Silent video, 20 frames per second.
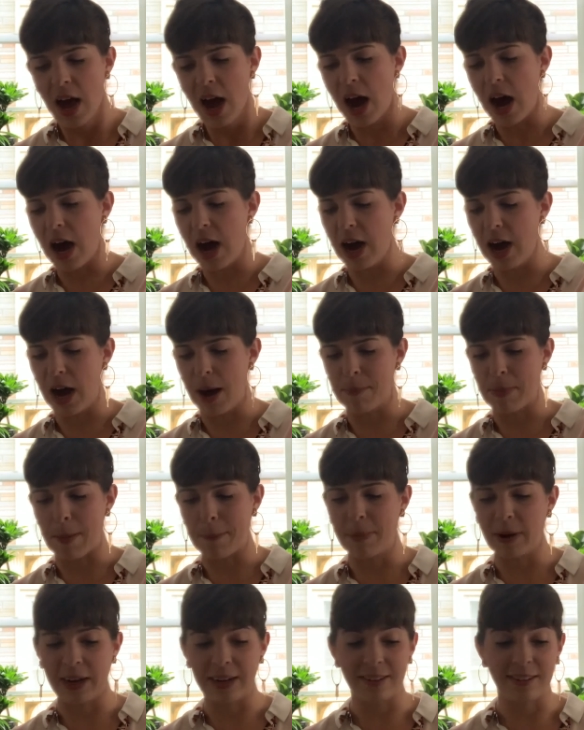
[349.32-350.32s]

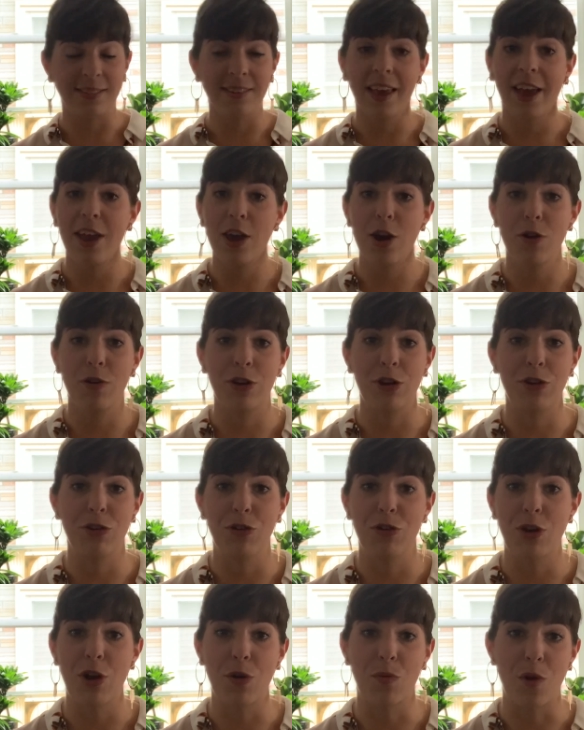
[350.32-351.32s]
But CAO can
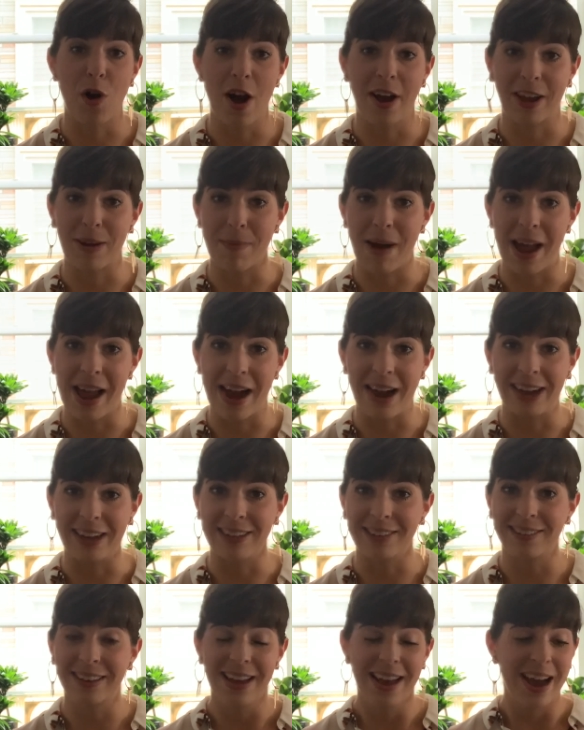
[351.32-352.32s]
do no wrong in my
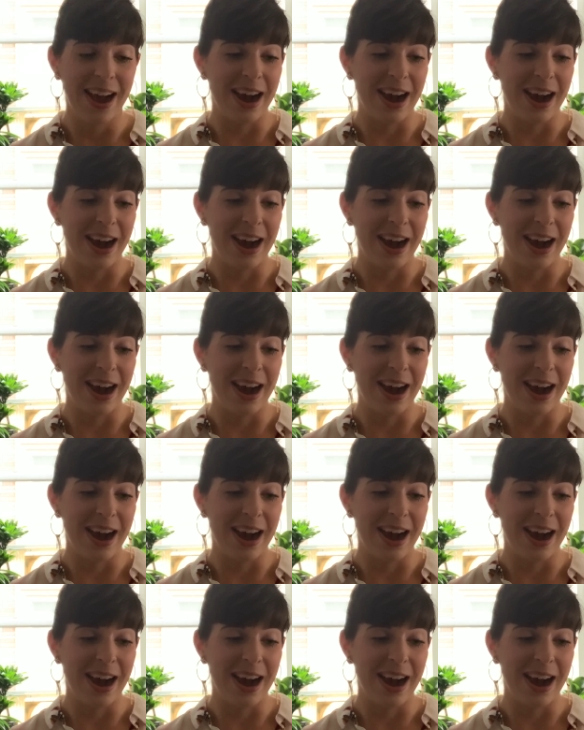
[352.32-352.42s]
eyes.